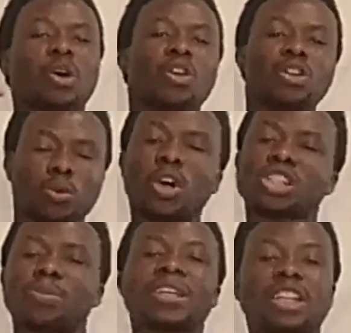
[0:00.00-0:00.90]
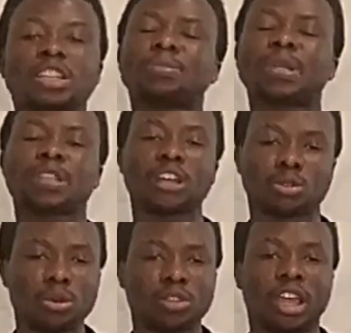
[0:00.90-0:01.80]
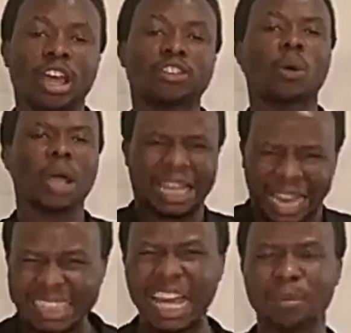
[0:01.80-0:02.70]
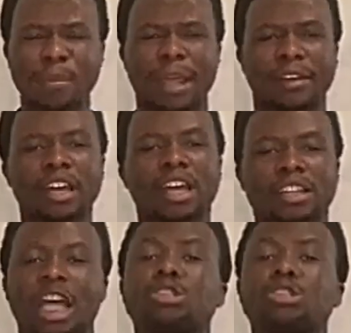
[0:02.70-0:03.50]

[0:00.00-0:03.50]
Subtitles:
They were not worshiping in the spirit and truth. They were carnal men.